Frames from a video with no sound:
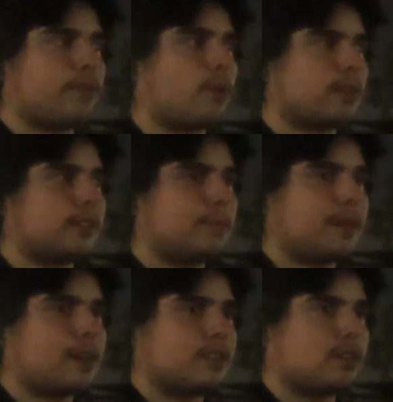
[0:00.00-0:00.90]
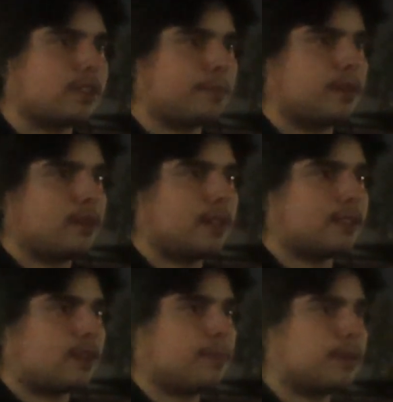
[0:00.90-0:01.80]
fortunate because there's something here
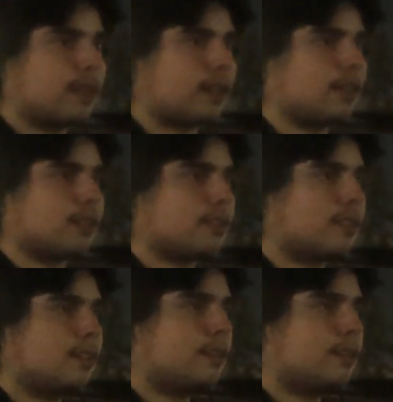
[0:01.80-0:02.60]
that's going to protect mm-hmm. us.